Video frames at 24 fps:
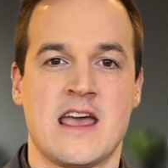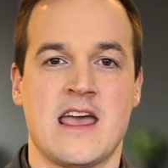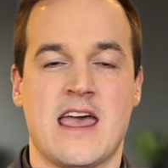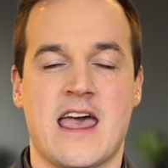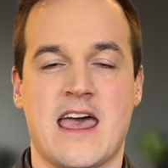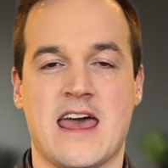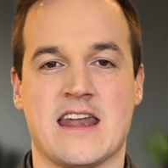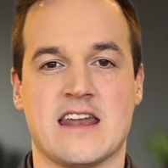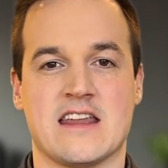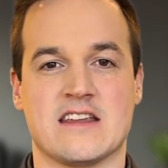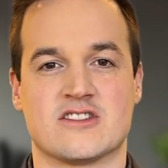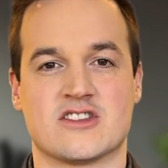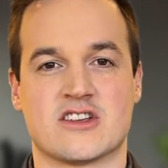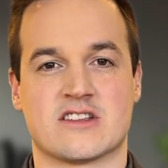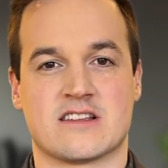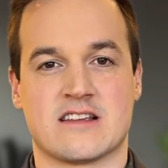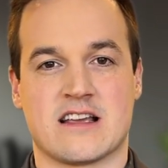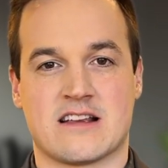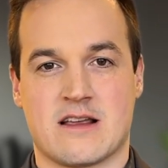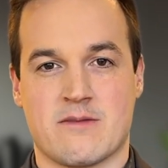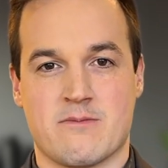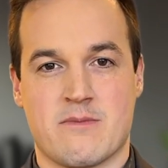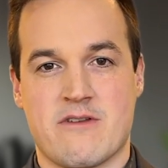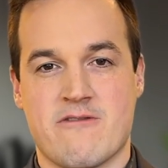and it's just,
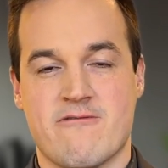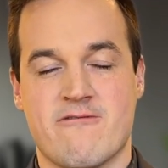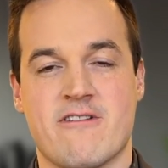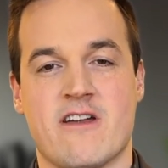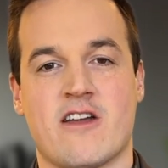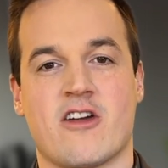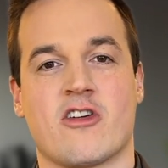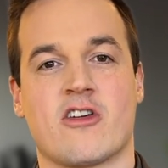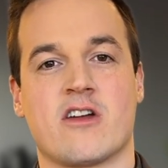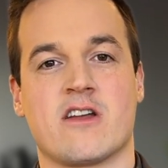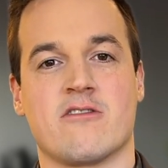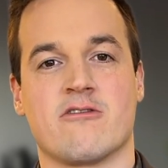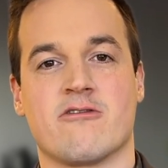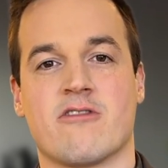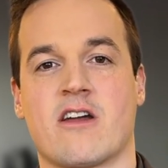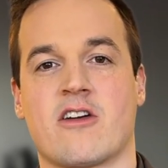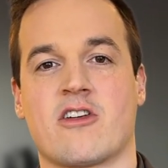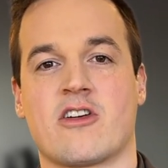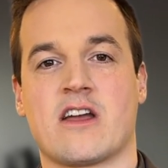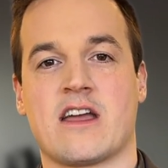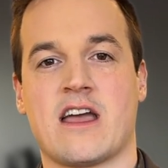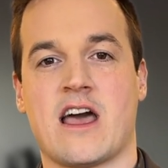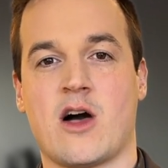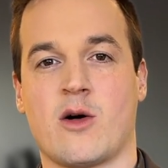it can be very,
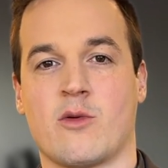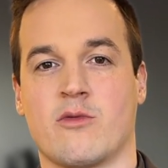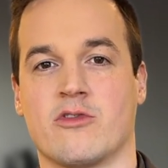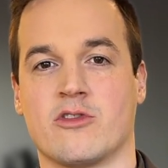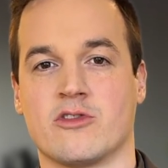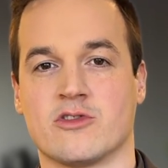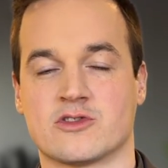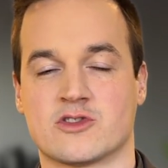very helpful.